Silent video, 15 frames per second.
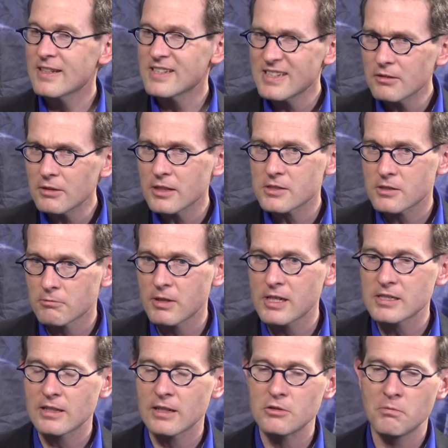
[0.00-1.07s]
And still, there's the
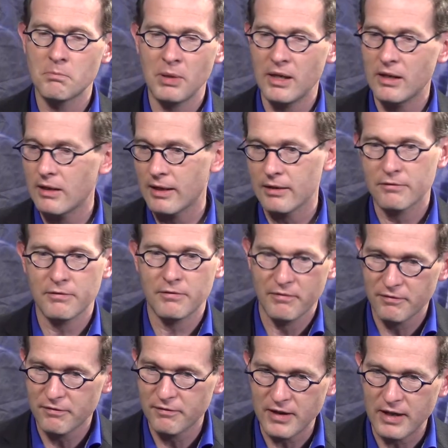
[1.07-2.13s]
risk that you pay like
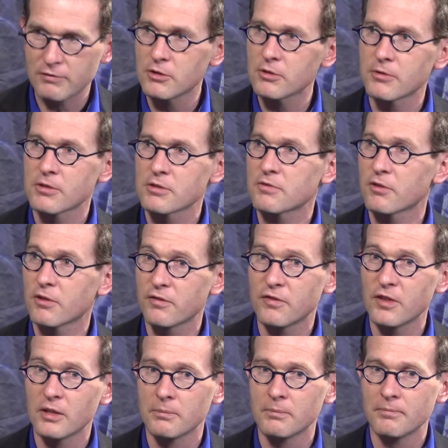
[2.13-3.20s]
€5 for a
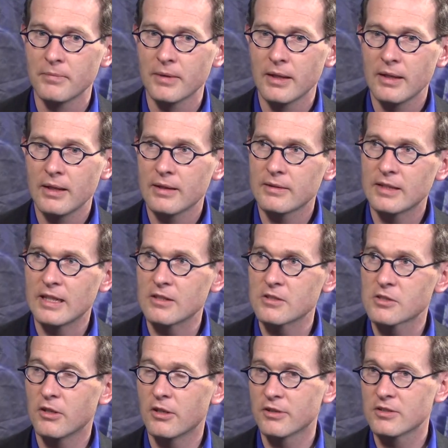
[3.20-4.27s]
film that
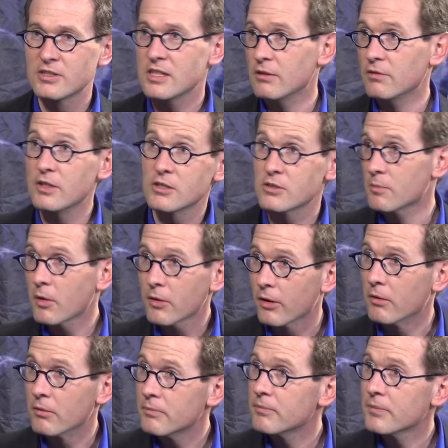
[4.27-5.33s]
is on TV
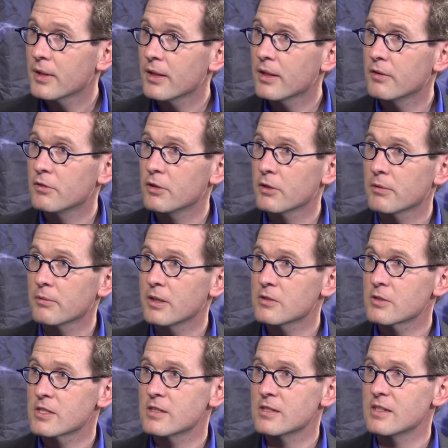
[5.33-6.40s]
tomorrow, if you're
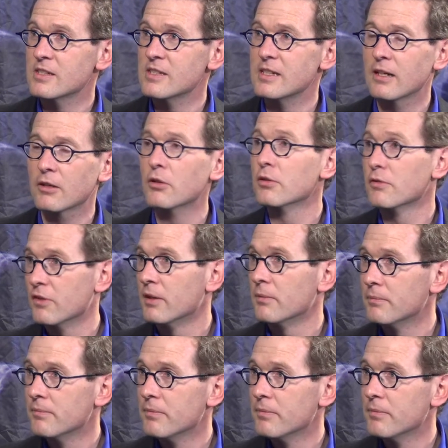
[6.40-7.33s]
interested in seeing an old film.